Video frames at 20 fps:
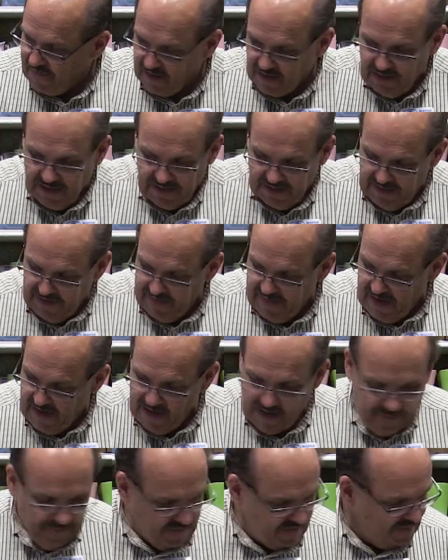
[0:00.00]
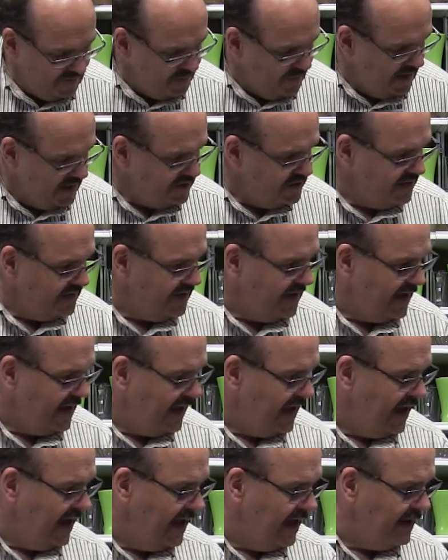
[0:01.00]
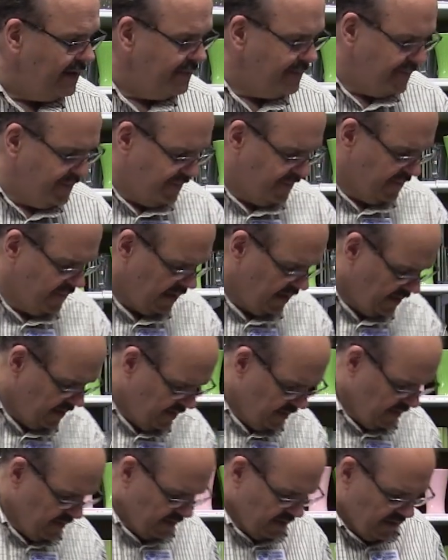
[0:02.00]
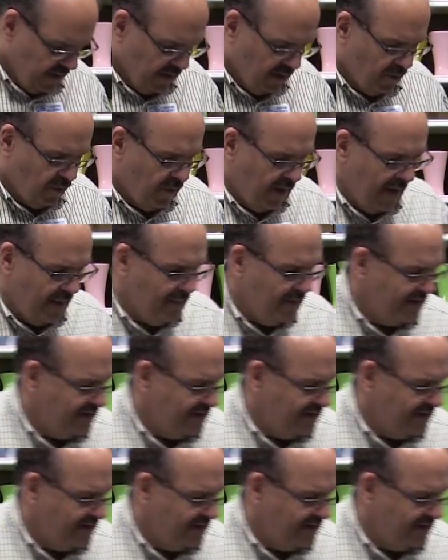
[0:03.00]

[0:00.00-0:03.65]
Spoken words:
and clean that up as much as I can. I'm going to grab